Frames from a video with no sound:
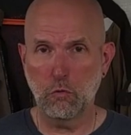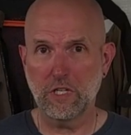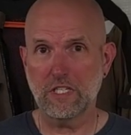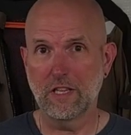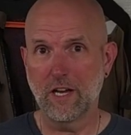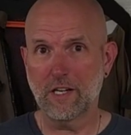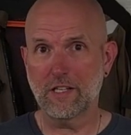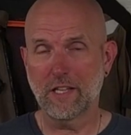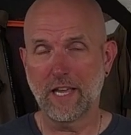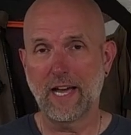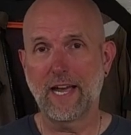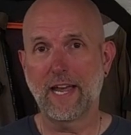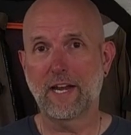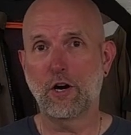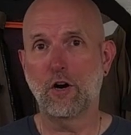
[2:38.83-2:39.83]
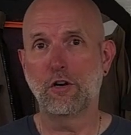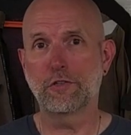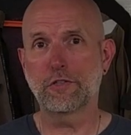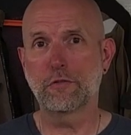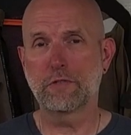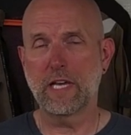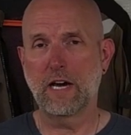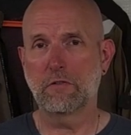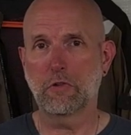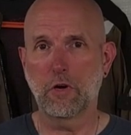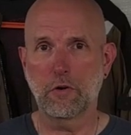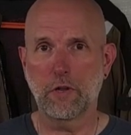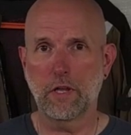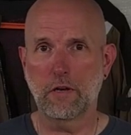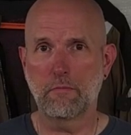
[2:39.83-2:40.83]
which luckily I had also
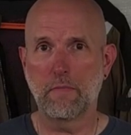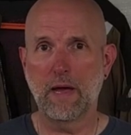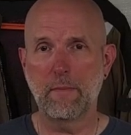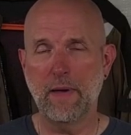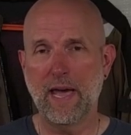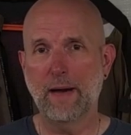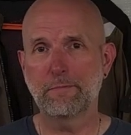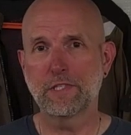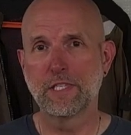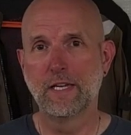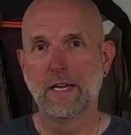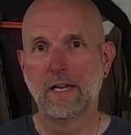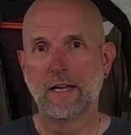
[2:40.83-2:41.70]
downloaded my maps